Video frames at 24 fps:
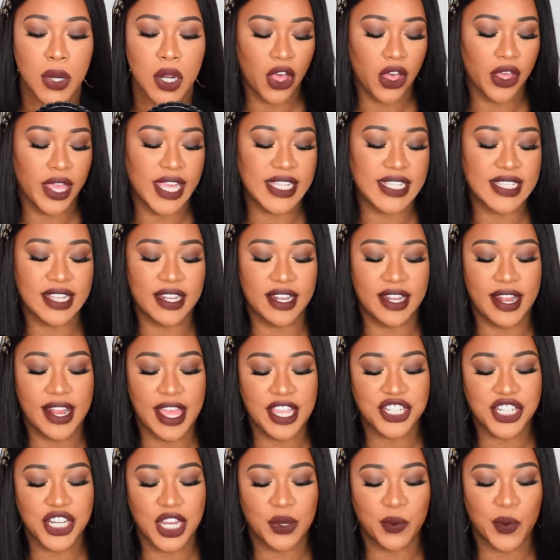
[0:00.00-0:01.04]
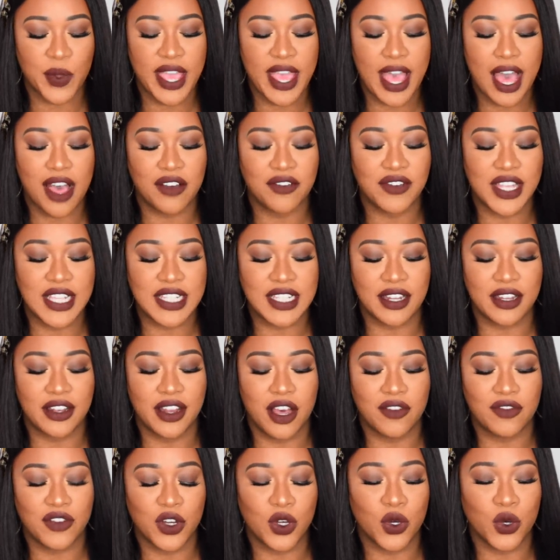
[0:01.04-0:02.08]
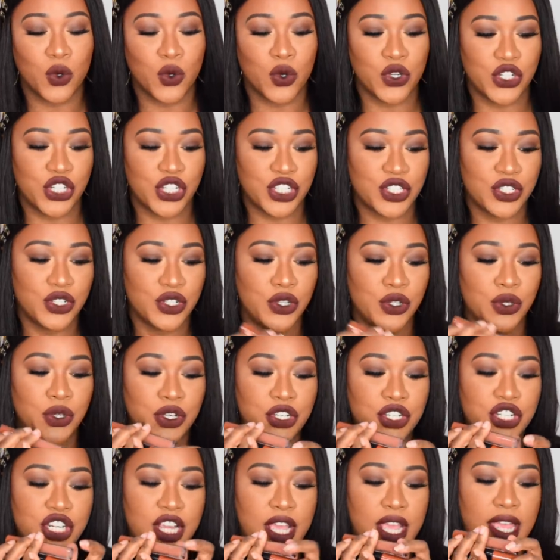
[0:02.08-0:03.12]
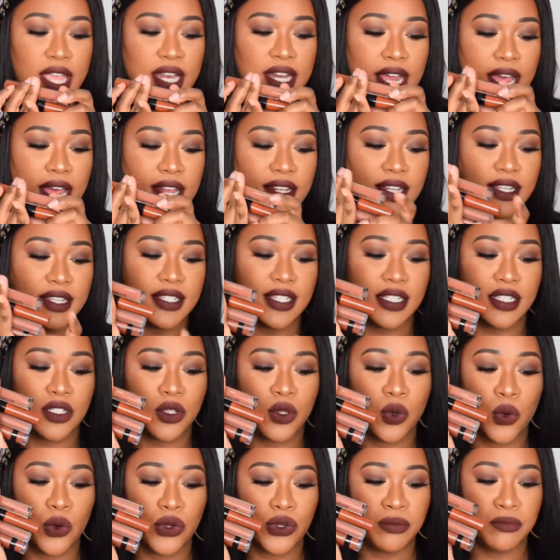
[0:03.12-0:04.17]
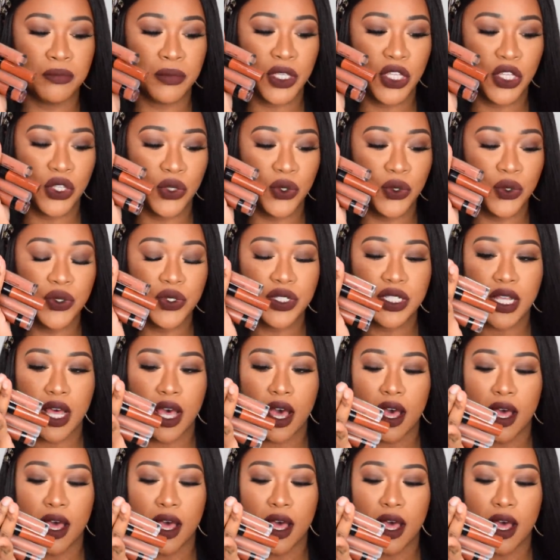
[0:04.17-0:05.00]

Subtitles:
Okay, so the next shade we have is another gorgeous nude shade, and this is called Muse.